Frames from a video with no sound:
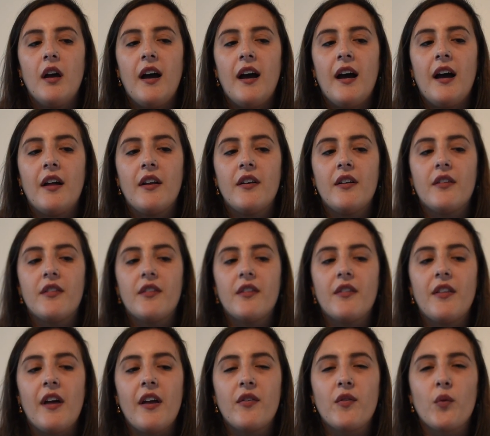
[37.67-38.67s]
And
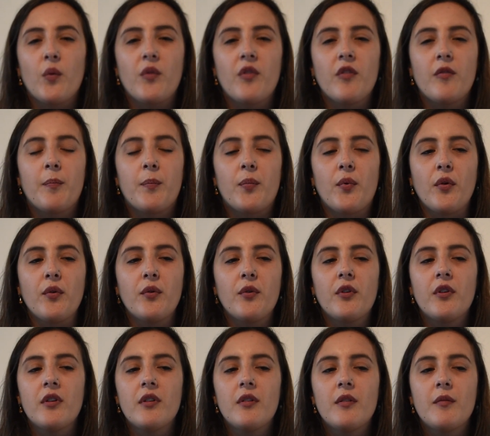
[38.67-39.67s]
that sort of broke